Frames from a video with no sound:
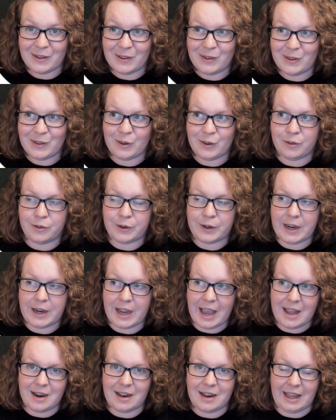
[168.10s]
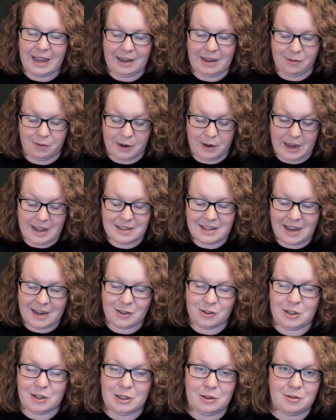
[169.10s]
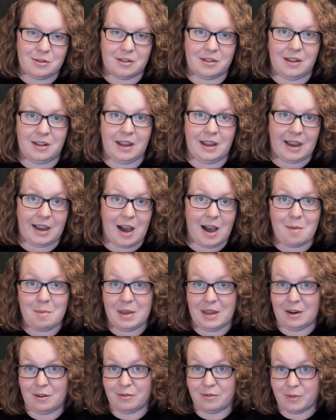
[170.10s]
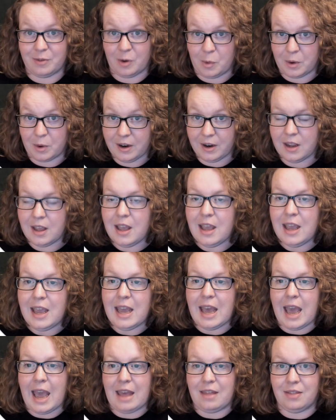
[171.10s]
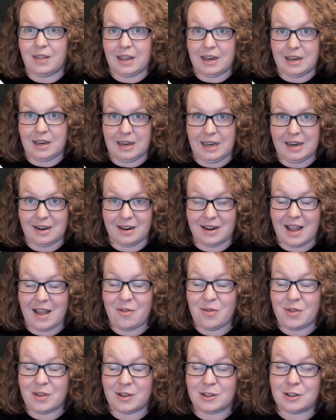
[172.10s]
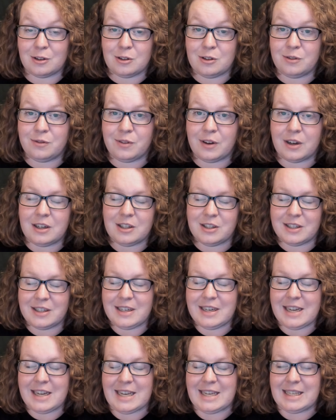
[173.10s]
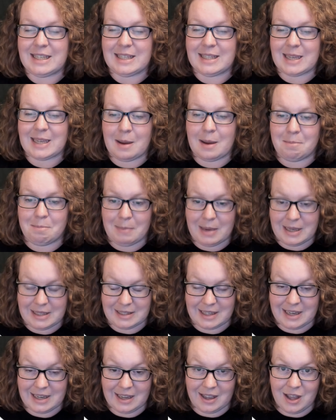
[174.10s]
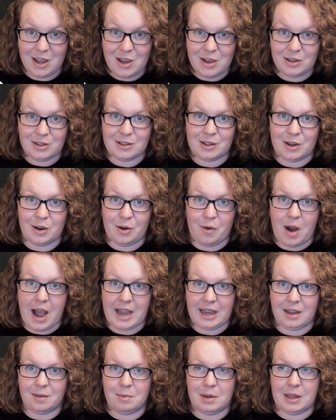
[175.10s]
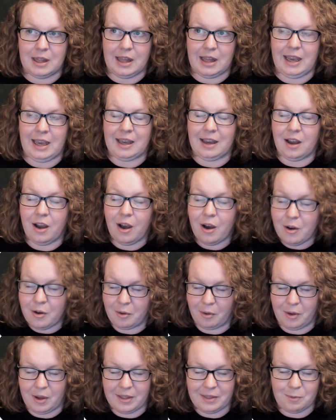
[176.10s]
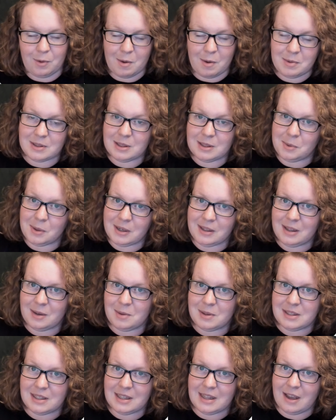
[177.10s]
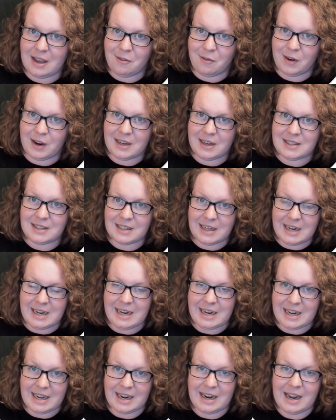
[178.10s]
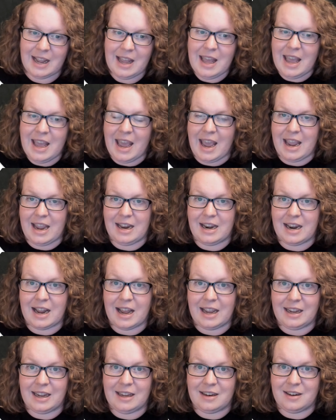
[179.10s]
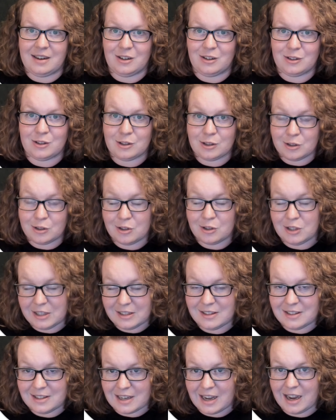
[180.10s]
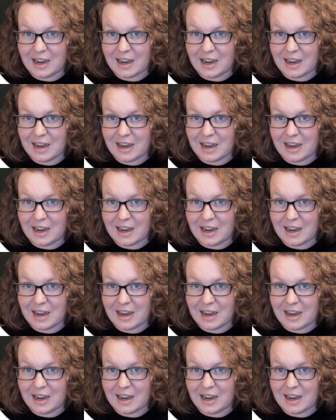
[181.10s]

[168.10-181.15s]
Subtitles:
forget to actually do the thing I copied it for, and then need it. And the search function is amazing. So I can be like, oh, what was the word that was in that phrase that I needed? And I can search inside